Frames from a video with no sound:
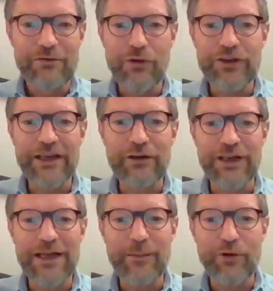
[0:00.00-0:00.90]
working
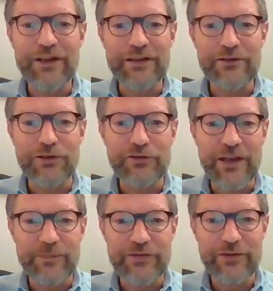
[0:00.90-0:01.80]
on elaborated
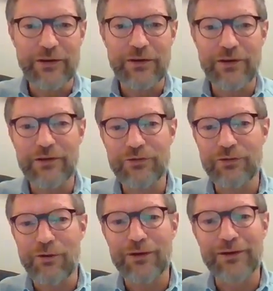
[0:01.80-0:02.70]
concepts, and
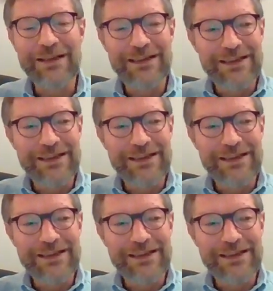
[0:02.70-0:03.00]
so on,